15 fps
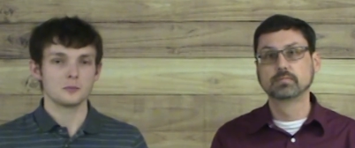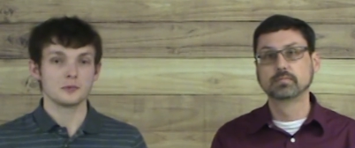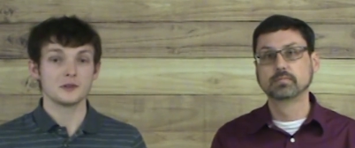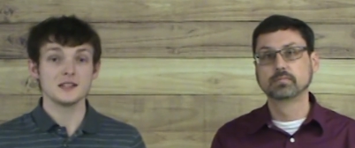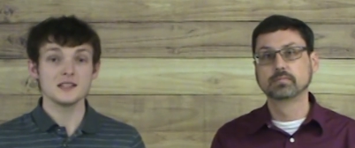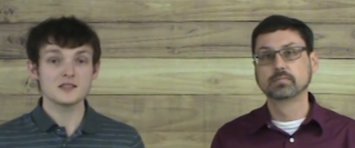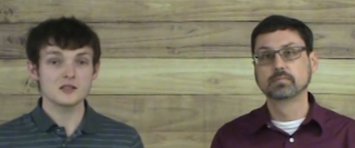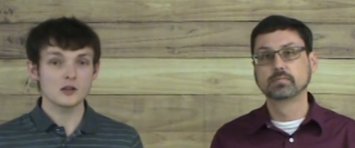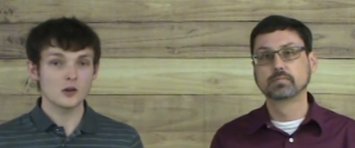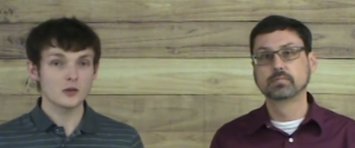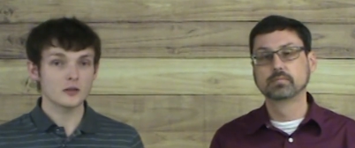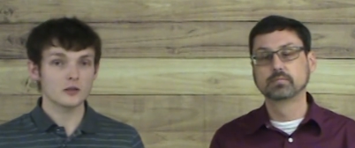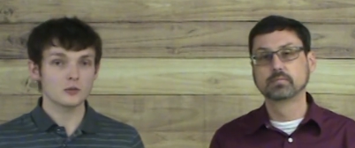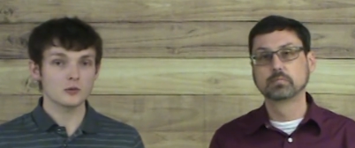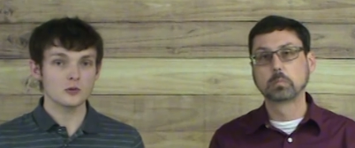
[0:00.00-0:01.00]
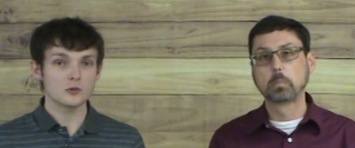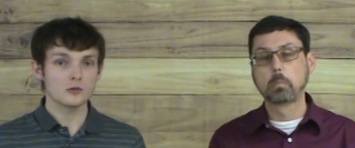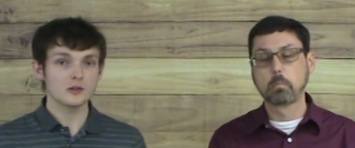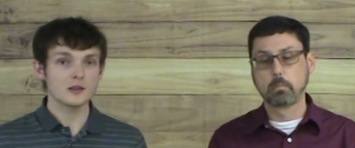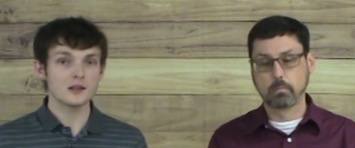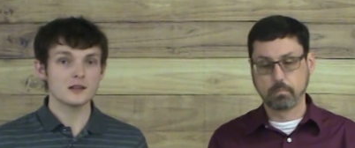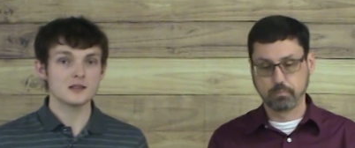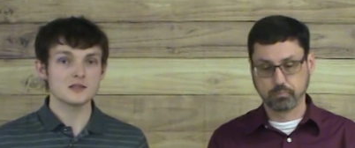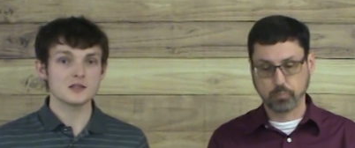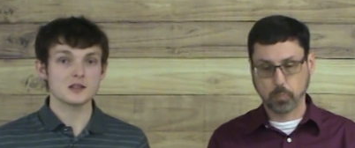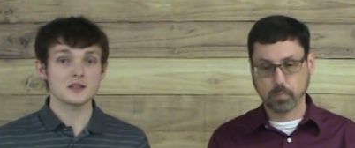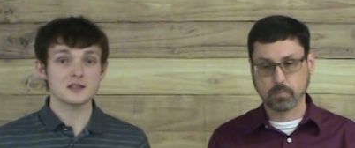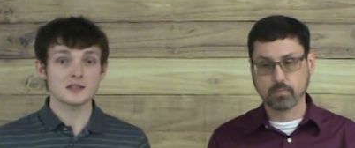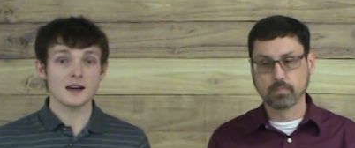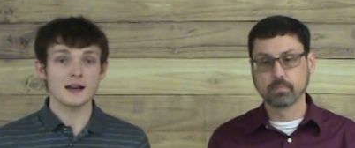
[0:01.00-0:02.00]
Speaker 1: Please go through
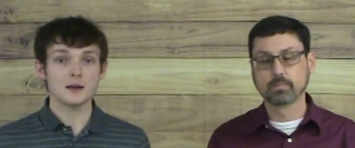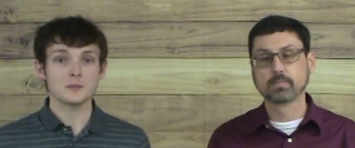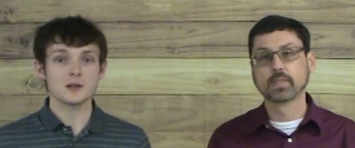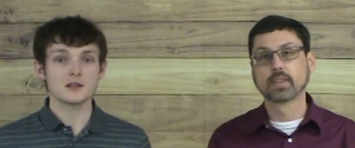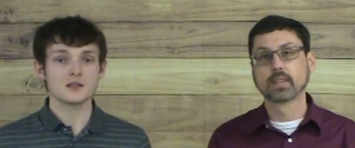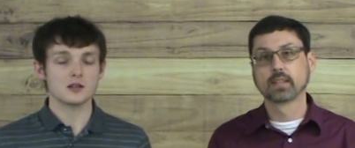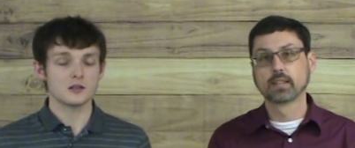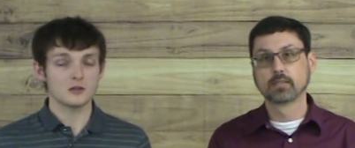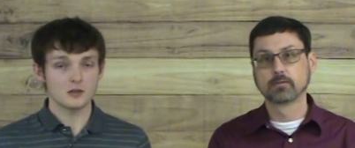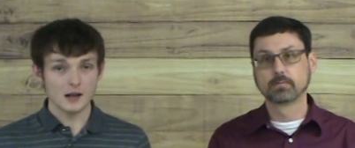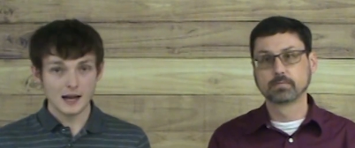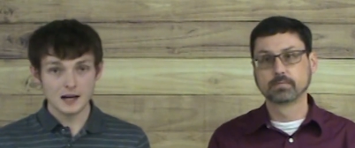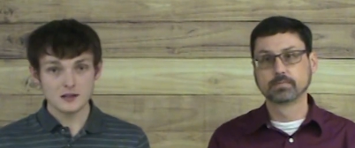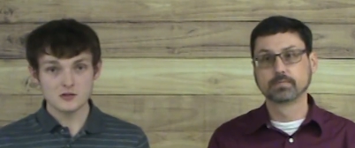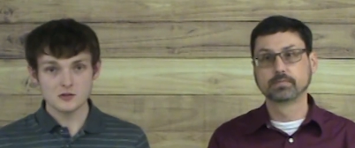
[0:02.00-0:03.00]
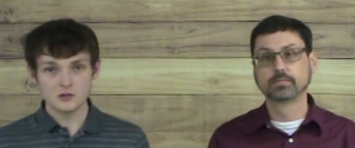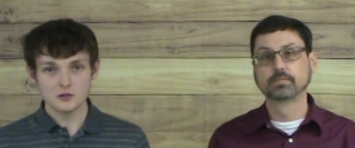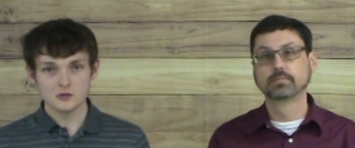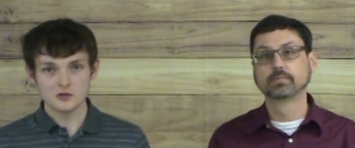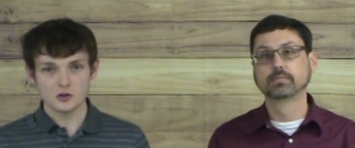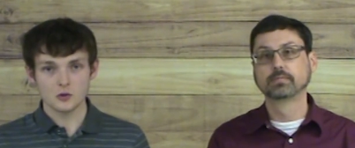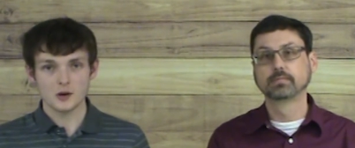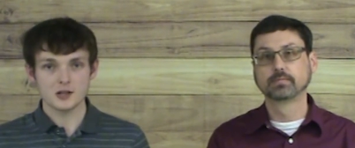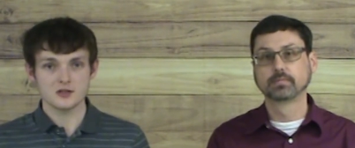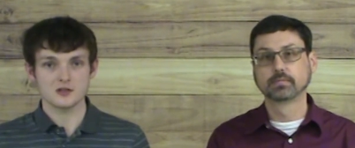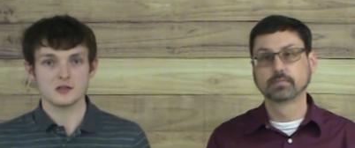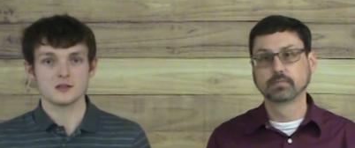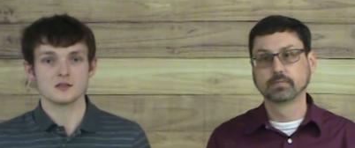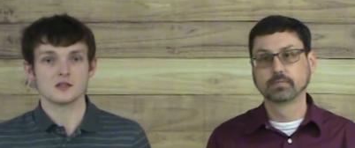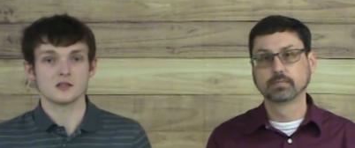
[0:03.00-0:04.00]
this assignment, answer those
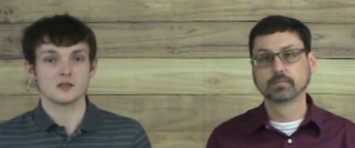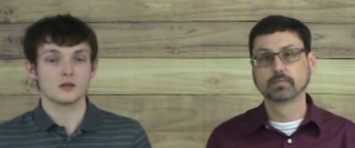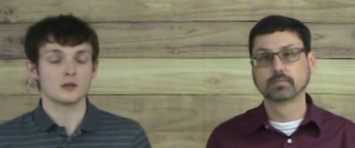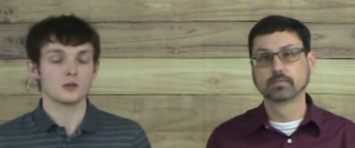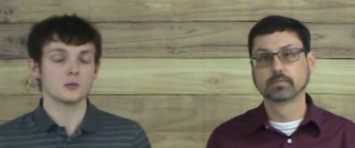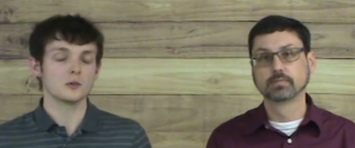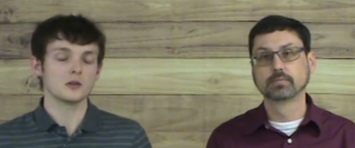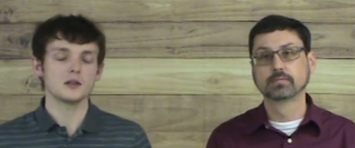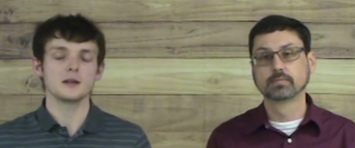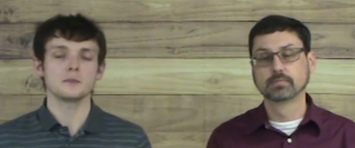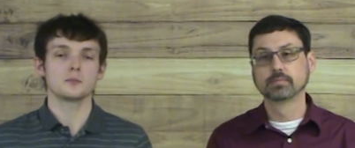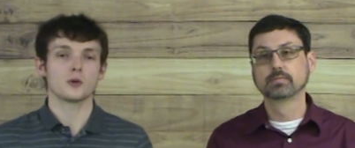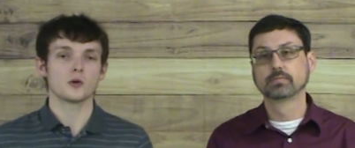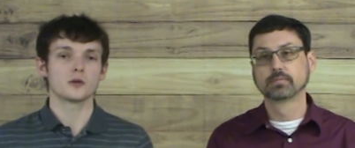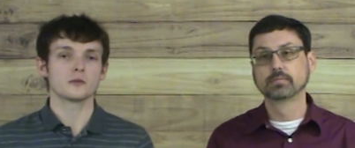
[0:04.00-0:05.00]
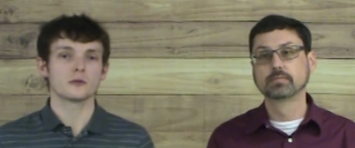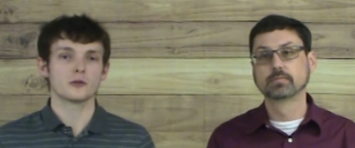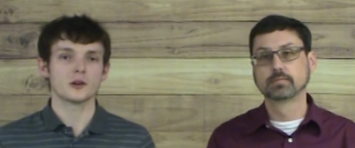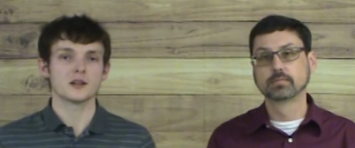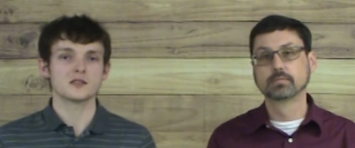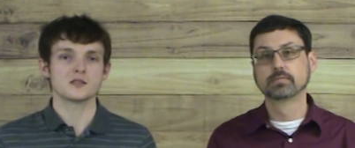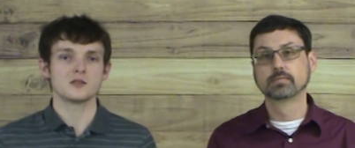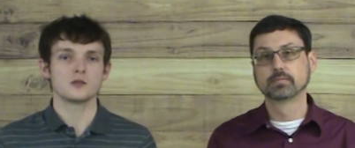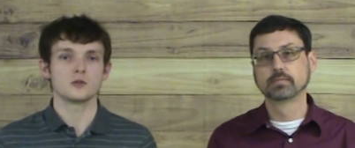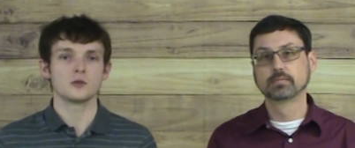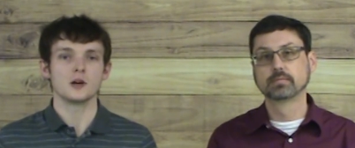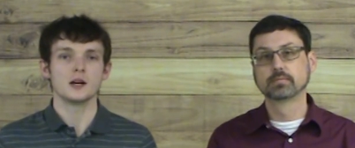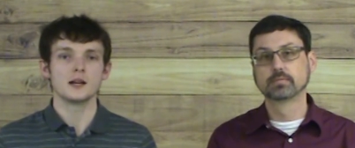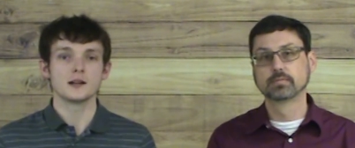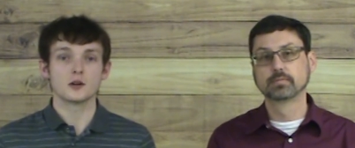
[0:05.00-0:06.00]
questions. Uh, they're really important for us
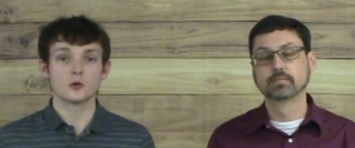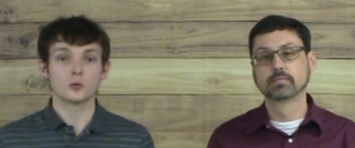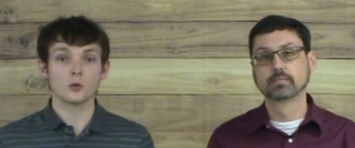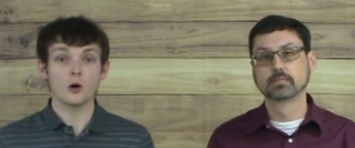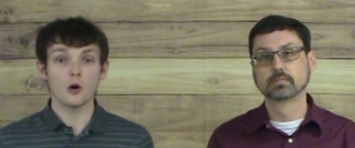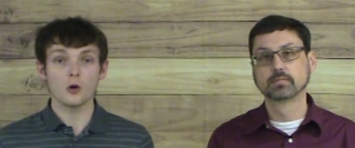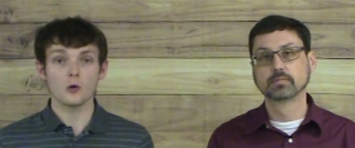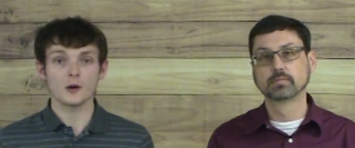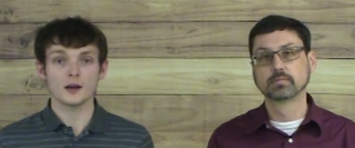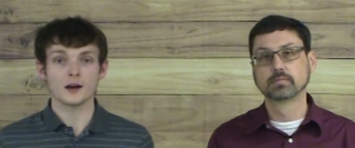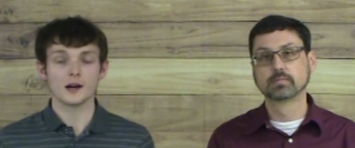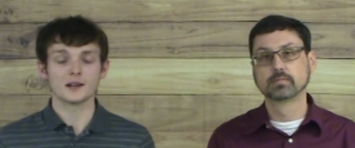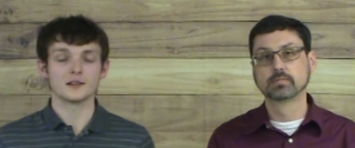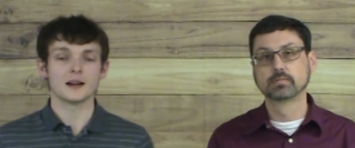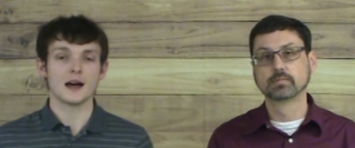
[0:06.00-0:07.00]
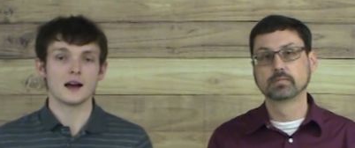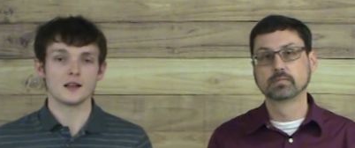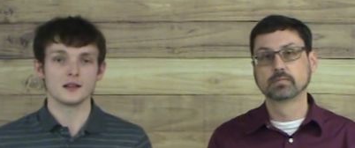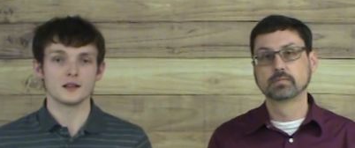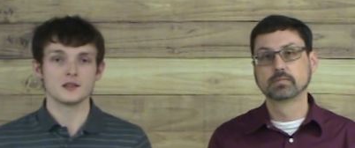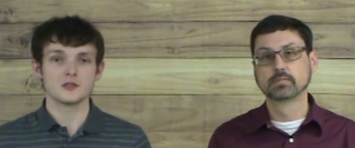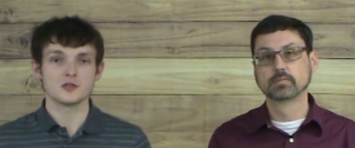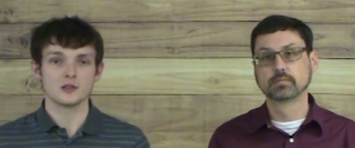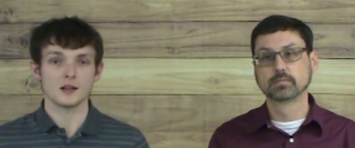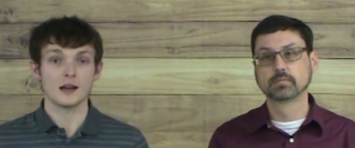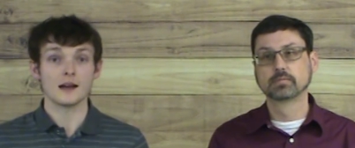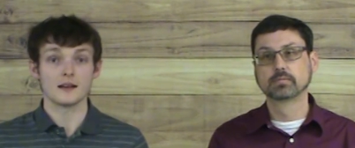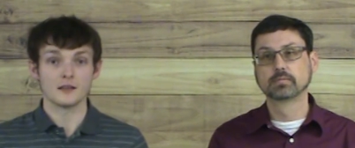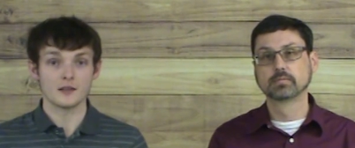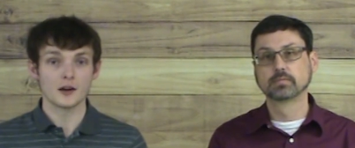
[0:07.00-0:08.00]
to grow in our knowledge
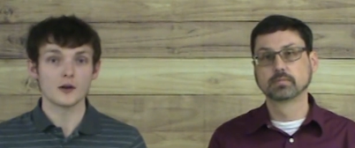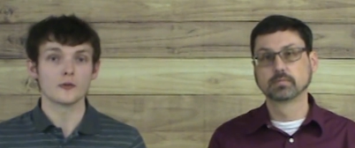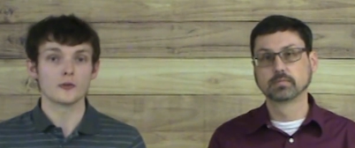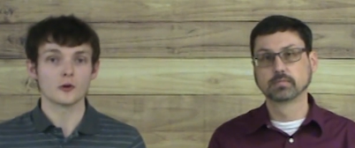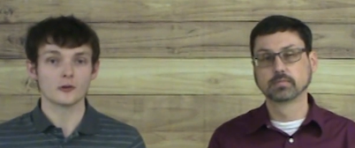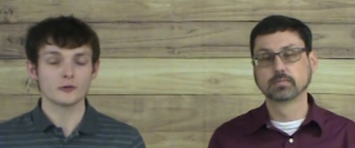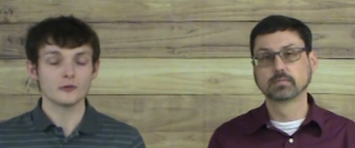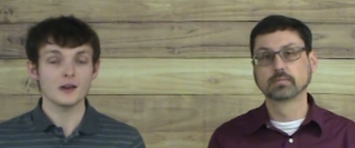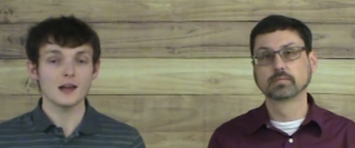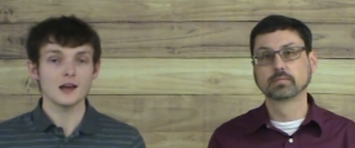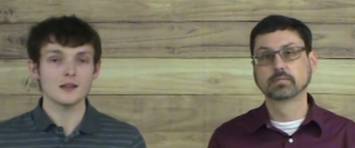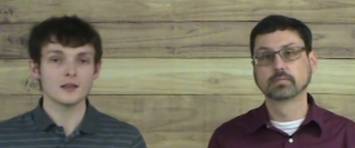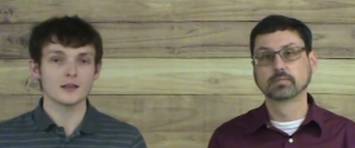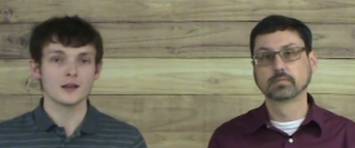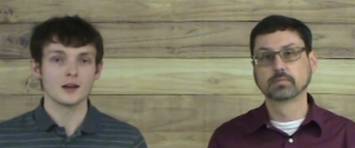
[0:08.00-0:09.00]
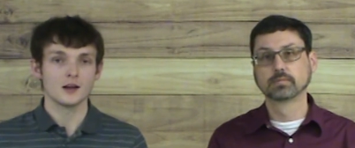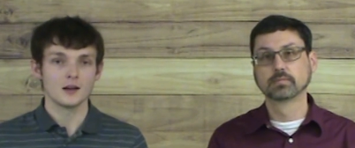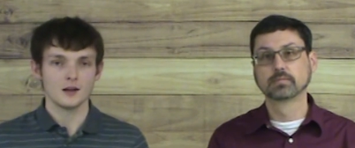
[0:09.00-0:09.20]
and therefore faith,